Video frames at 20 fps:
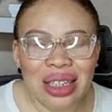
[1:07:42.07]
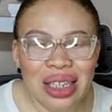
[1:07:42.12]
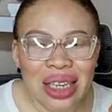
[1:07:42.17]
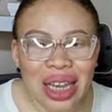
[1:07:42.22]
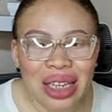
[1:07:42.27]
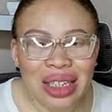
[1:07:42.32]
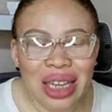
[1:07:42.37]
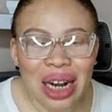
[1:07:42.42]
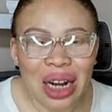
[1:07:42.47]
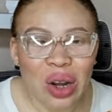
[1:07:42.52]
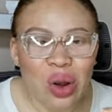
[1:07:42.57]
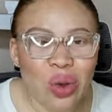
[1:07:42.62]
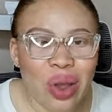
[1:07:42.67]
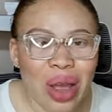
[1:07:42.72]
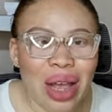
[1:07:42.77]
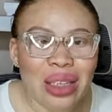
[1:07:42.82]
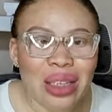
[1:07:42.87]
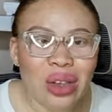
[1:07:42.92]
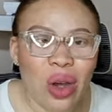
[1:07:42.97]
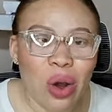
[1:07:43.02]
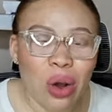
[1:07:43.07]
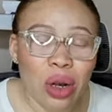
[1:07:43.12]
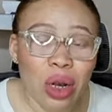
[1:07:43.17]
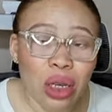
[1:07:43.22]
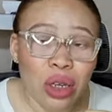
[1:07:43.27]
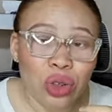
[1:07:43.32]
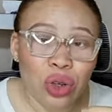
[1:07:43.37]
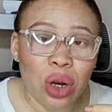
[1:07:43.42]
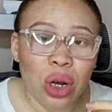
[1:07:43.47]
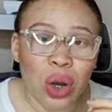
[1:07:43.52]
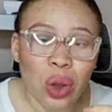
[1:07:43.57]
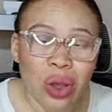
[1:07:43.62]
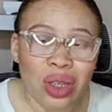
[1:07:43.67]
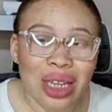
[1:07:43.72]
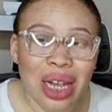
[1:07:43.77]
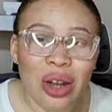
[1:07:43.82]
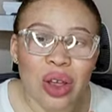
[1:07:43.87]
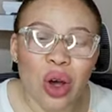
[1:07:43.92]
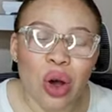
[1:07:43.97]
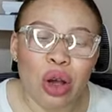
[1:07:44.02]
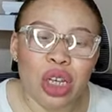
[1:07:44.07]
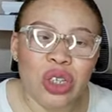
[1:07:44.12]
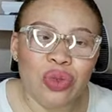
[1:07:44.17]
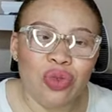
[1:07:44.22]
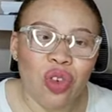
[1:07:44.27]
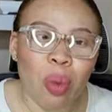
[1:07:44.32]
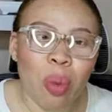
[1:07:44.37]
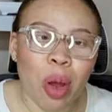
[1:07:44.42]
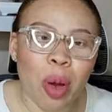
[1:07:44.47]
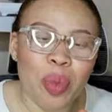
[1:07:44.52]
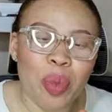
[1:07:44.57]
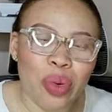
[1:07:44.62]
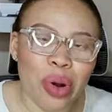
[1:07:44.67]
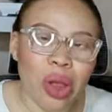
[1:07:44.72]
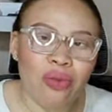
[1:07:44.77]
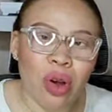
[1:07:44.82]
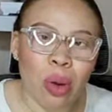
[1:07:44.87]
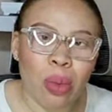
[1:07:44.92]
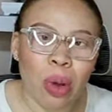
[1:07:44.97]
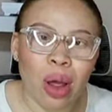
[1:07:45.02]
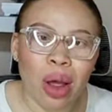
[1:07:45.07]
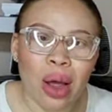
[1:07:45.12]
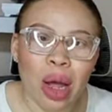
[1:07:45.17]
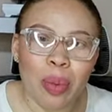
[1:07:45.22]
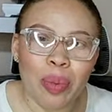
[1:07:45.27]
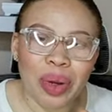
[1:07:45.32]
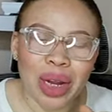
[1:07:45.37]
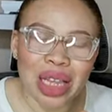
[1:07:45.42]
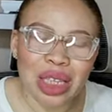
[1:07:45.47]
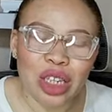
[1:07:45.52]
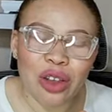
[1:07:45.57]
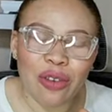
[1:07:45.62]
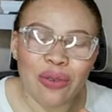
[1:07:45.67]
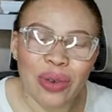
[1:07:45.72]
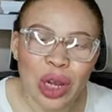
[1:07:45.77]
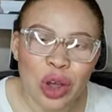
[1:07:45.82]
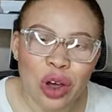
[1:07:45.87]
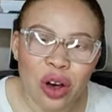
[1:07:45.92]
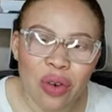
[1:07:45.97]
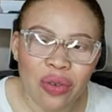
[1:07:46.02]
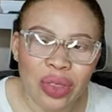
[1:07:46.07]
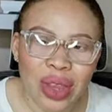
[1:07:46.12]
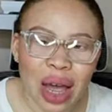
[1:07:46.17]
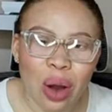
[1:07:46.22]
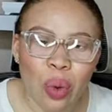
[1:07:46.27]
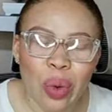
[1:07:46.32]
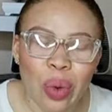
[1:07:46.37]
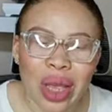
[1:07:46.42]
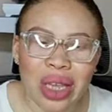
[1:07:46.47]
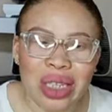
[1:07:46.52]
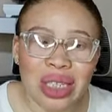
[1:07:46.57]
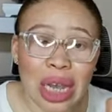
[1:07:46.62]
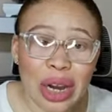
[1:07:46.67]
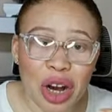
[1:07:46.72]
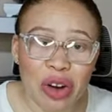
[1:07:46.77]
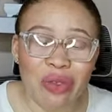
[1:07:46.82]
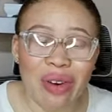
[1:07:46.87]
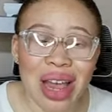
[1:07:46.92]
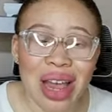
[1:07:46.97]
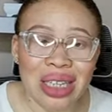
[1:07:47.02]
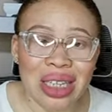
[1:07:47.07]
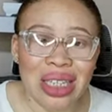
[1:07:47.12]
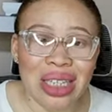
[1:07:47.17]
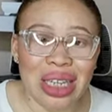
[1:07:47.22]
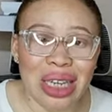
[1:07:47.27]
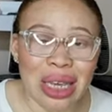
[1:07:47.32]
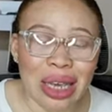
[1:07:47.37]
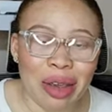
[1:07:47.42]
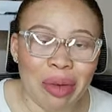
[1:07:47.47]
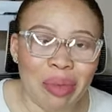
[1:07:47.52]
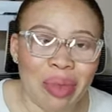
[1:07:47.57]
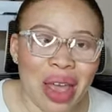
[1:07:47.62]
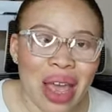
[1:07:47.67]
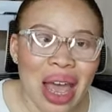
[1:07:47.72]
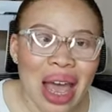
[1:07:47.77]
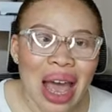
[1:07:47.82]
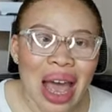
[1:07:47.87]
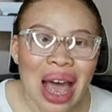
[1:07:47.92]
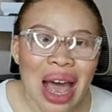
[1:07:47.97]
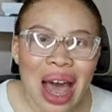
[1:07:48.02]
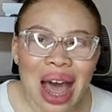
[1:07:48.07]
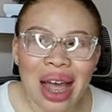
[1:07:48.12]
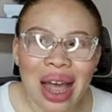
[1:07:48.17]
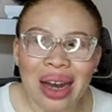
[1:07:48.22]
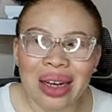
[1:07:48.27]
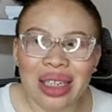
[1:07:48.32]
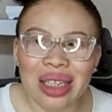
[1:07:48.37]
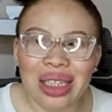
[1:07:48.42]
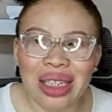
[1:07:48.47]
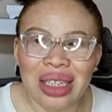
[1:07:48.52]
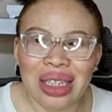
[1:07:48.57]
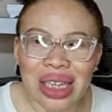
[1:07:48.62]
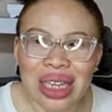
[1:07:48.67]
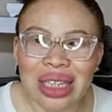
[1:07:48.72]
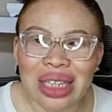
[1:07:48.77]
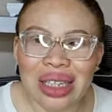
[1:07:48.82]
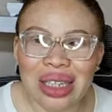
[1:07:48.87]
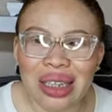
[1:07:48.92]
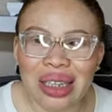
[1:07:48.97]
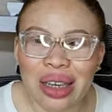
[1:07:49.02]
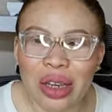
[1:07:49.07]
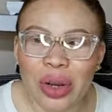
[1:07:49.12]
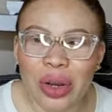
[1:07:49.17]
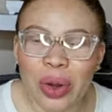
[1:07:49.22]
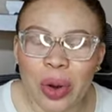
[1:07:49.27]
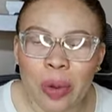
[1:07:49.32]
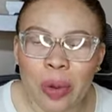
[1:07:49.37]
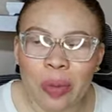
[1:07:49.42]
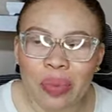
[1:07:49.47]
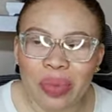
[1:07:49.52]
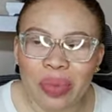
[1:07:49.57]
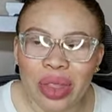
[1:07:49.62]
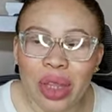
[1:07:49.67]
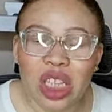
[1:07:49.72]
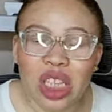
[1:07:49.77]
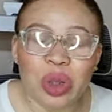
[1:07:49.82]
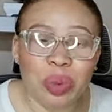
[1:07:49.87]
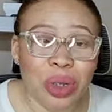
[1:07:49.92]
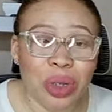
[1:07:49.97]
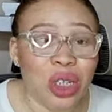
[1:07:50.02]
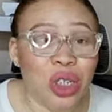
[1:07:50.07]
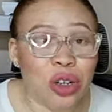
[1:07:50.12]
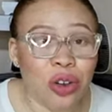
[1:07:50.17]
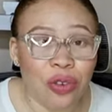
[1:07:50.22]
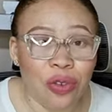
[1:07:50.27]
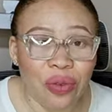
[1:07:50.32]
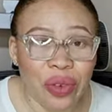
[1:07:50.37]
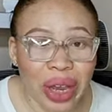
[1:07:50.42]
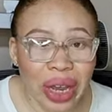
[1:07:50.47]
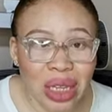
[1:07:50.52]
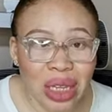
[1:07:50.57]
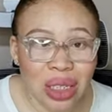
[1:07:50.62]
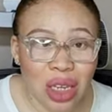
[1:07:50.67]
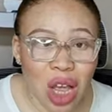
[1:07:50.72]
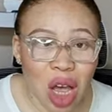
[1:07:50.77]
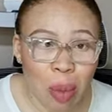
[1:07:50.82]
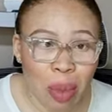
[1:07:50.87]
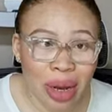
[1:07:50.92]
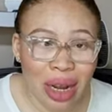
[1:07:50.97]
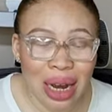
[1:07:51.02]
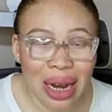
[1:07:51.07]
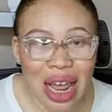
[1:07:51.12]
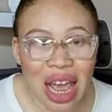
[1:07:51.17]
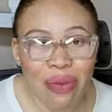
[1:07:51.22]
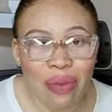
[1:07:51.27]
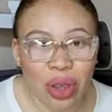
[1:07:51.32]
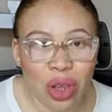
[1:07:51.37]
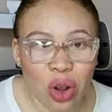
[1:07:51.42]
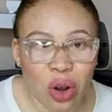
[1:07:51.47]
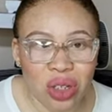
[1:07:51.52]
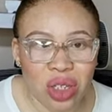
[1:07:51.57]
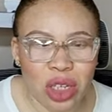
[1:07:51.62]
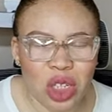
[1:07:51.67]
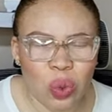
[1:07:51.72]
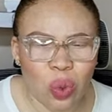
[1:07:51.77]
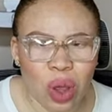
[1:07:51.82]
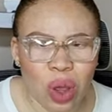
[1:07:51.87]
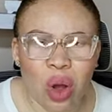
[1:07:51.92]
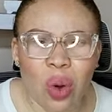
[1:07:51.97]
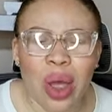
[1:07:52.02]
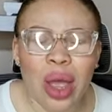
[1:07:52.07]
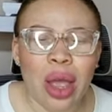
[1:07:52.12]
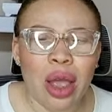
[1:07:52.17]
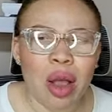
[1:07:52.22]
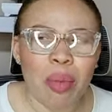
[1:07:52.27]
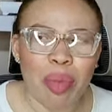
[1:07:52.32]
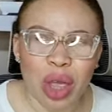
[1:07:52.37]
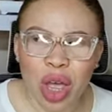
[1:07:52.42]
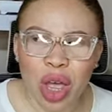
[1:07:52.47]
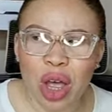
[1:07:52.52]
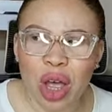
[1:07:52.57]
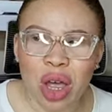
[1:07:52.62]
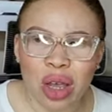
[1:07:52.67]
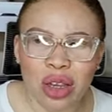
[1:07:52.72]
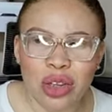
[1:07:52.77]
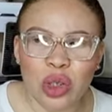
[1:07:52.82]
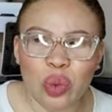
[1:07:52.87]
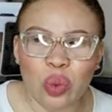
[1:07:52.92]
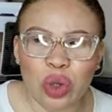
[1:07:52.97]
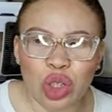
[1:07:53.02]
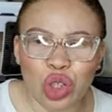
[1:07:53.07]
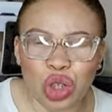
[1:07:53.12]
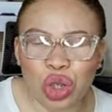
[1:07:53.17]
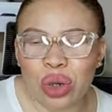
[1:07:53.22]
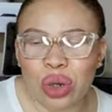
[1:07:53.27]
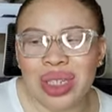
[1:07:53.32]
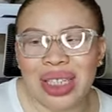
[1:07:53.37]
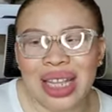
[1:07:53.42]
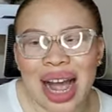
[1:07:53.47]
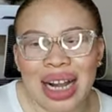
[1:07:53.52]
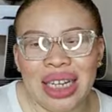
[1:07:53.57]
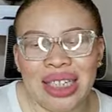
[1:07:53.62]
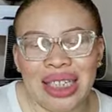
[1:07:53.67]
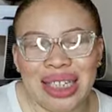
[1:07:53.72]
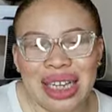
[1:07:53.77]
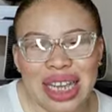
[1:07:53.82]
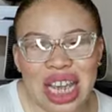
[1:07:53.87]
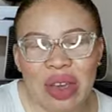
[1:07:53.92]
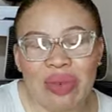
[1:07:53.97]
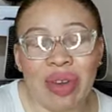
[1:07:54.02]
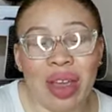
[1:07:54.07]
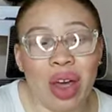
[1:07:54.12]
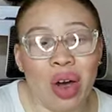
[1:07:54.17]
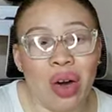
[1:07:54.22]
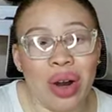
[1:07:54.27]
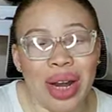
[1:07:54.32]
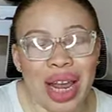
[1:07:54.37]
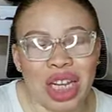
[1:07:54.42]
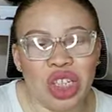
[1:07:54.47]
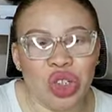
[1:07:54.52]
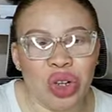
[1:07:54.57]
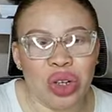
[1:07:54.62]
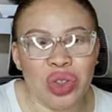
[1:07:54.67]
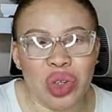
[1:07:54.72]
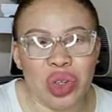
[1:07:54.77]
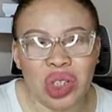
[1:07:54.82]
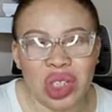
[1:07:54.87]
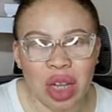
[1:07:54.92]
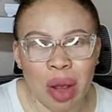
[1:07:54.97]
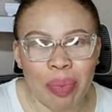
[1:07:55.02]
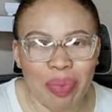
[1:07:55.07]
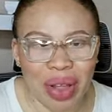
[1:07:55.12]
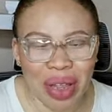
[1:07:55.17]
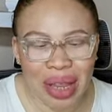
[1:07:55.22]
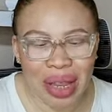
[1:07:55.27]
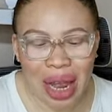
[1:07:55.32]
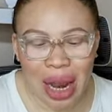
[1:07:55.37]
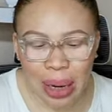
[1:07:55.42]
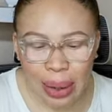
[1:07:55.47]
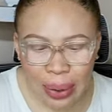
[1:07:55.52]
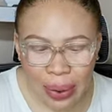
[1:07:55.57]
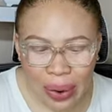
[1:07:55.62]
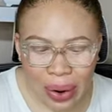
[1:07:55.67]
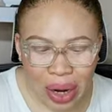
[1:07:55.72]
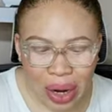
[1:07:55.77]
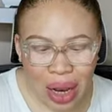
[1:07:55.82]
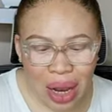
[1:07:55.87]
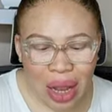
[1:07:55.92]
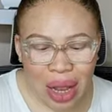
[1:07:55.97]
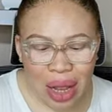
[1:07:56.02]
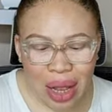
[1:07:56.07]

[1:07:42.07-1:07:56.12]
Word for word: sees and look at, uh, you know, looks at us from a, from a, a, place of love that we are sacrificing to Him and sees, you know, the spirit of faith coming alive in us as well because we chose to actually give a connection to something that, Lord,